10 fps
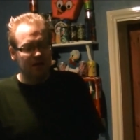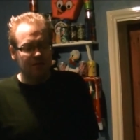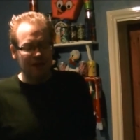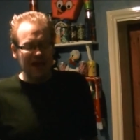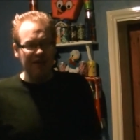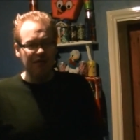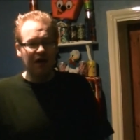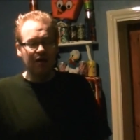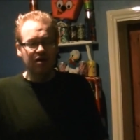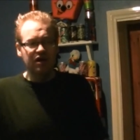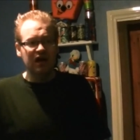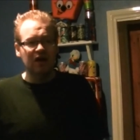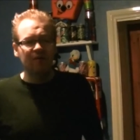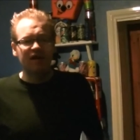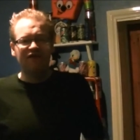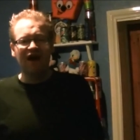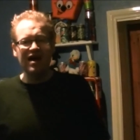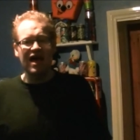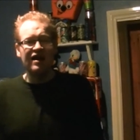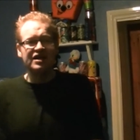Me, I you know, if
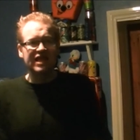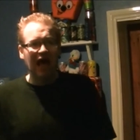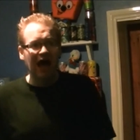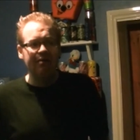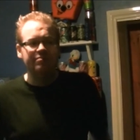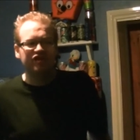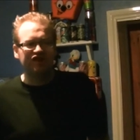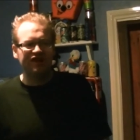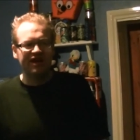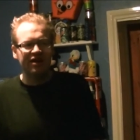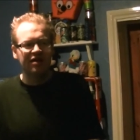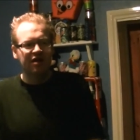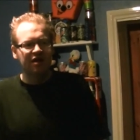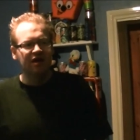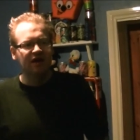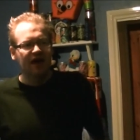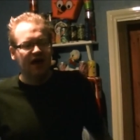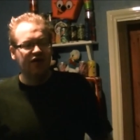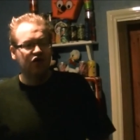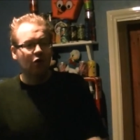I had a time machine
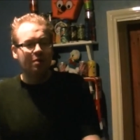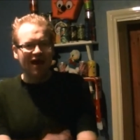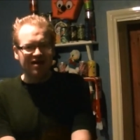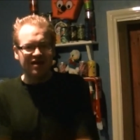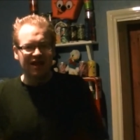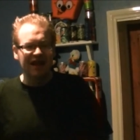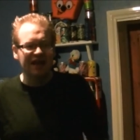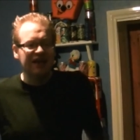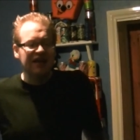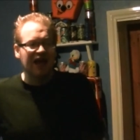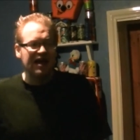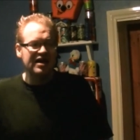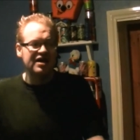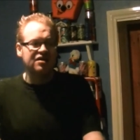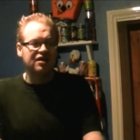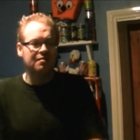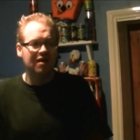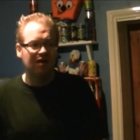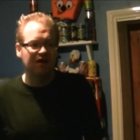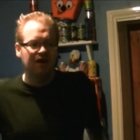and go back to the nineteen nineties in
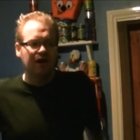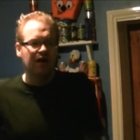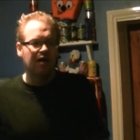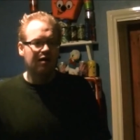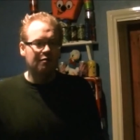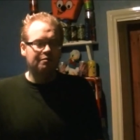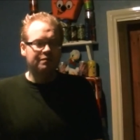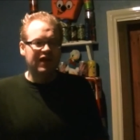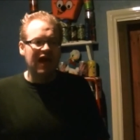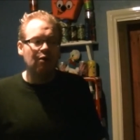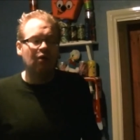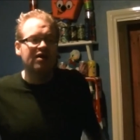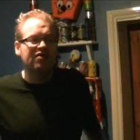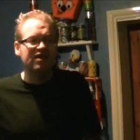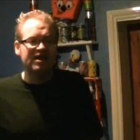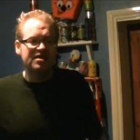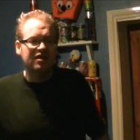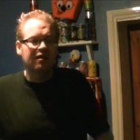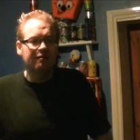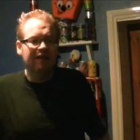America. Get one of these.
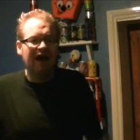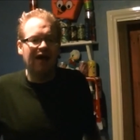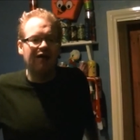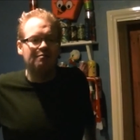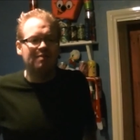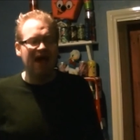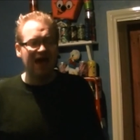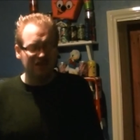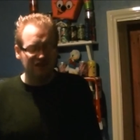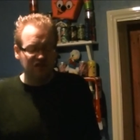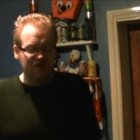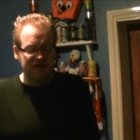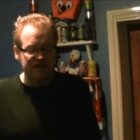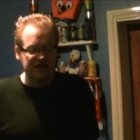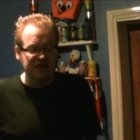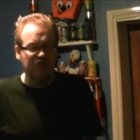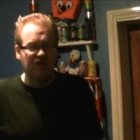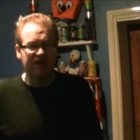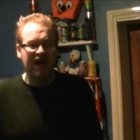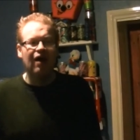Come back. Compare the drink to this
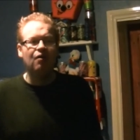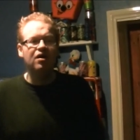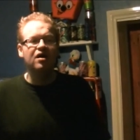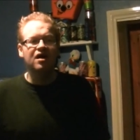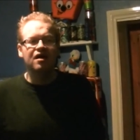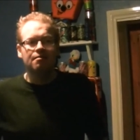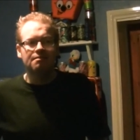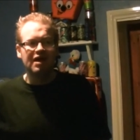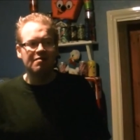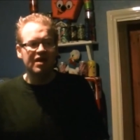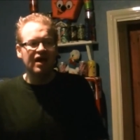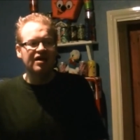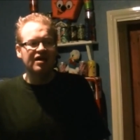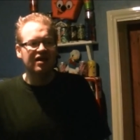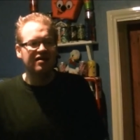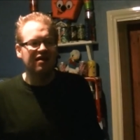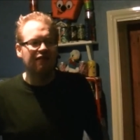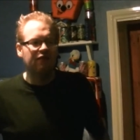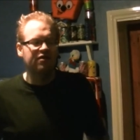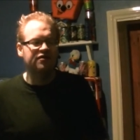one now. Maybe I can get a
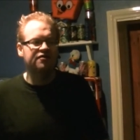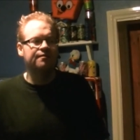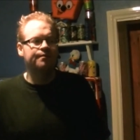difference.